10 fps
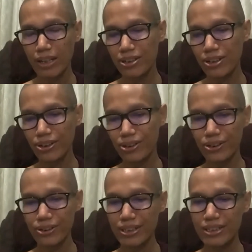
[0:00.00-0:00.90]

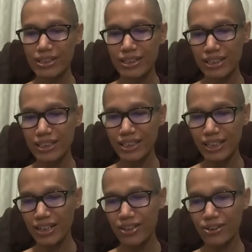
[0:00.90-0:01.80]
So this
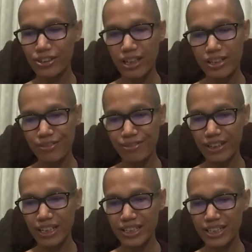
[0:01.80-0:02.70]
kind of
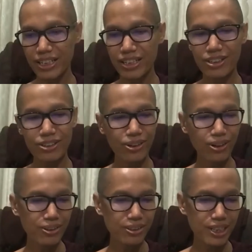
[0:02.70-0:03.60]
satisfaction is
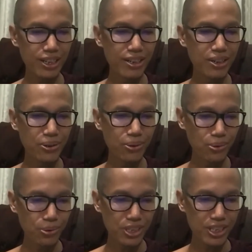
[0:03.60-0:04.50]
called
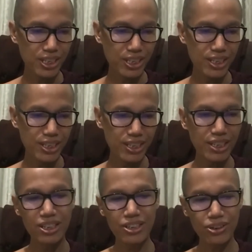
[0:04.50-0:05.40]
ruchi.
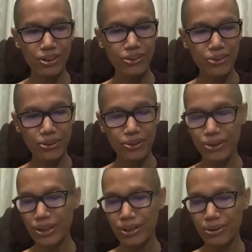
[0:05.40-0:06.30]
It is also
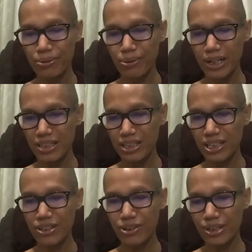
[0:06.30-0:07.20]
one
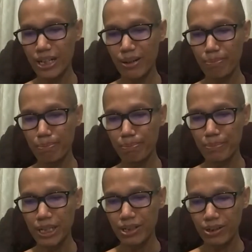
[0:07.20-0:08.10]
synonym
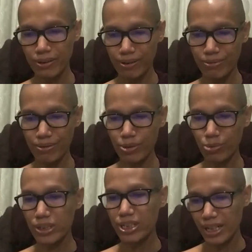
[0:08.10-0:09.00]
of
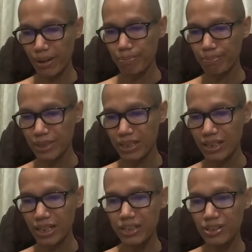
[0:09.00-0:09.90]
wisdom.
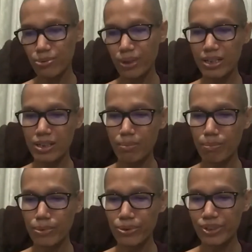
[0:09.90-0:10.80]
Next one is
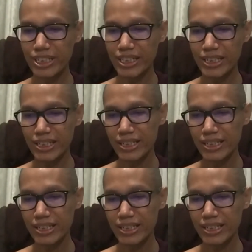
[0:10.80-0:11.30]
mudi.